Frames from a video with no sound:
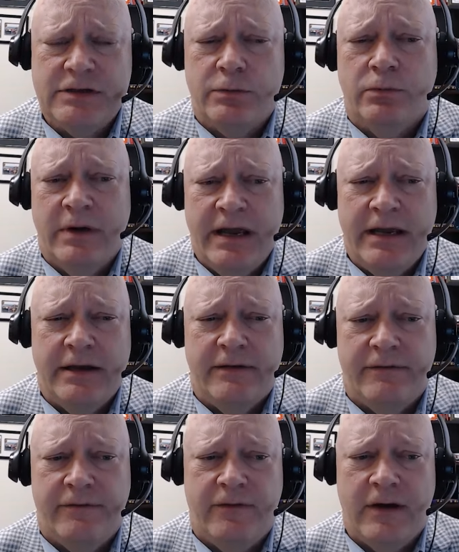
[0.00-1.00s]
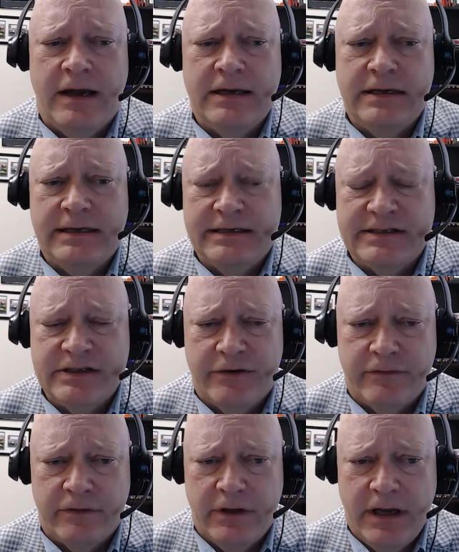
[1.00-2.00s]
is a way of finding
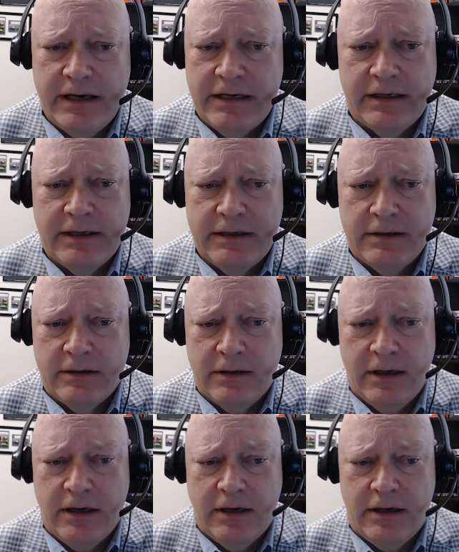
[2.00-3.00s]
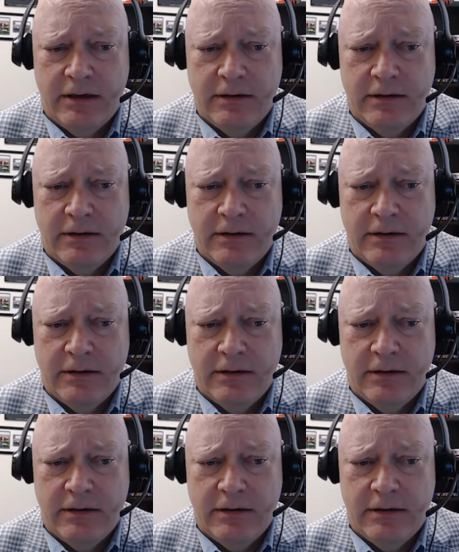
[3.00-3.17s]
silver lining in